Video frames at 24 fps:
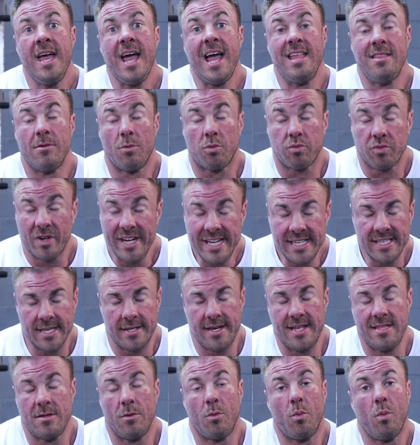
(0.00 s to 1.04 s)
And the
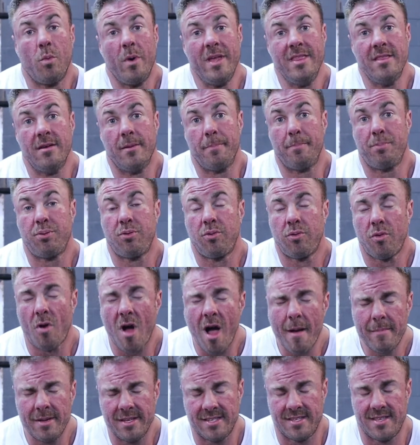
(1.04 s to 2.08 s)
reason and the
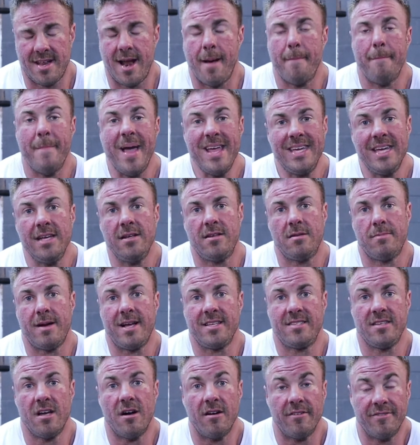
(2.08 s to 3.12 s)
promise that I'm making to
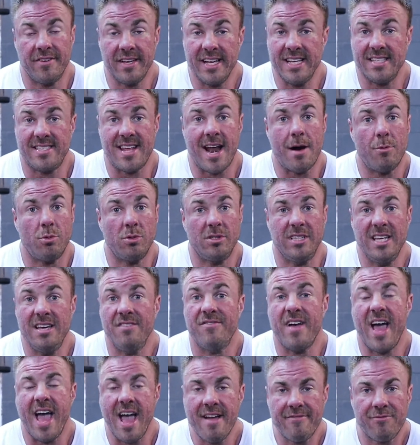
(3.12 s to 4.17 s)
myself is that I will
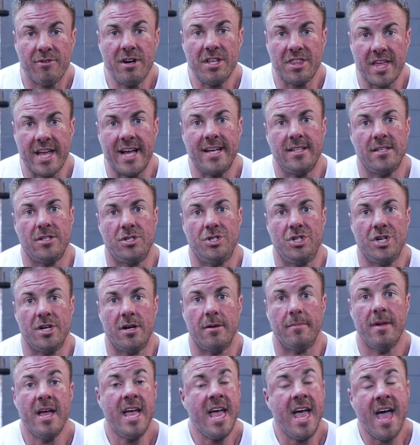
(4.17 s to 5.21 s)
leave everything in this
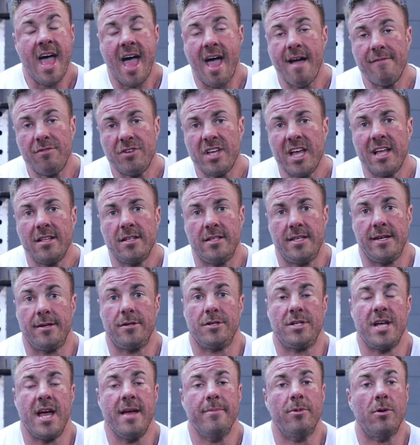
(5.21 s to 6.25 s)
gym, everything at the dinner
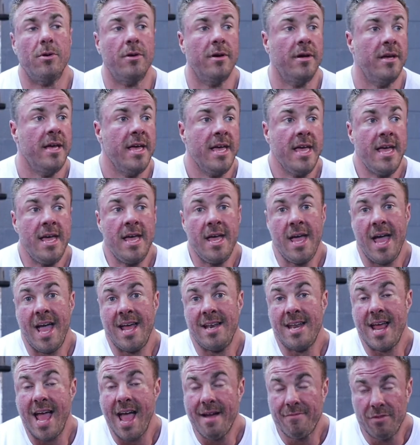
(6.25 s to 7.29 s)
table,
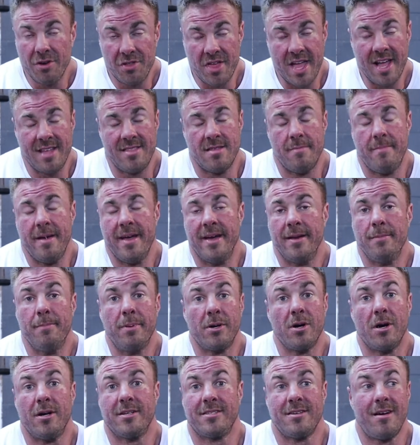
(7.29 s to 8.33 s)
and everything in the bed,
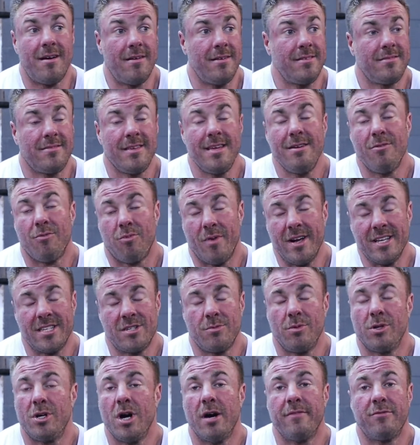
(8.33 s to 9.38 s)
because honestly, rest
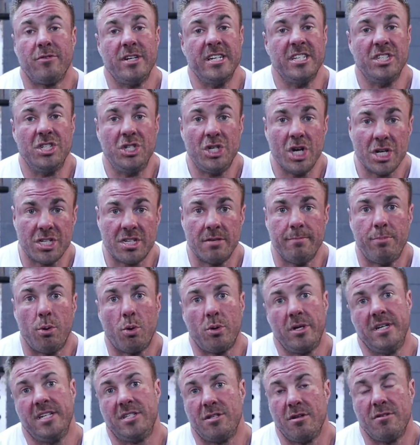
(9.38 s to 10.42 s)
and recovery is just as
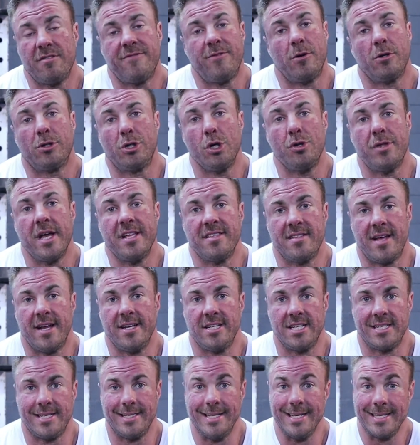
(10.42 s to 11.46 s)
important as those first two things that I
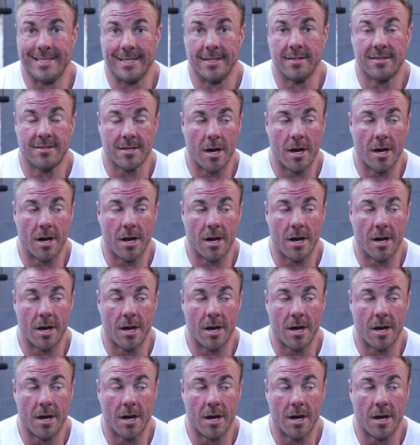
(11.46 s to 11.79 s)
just listed.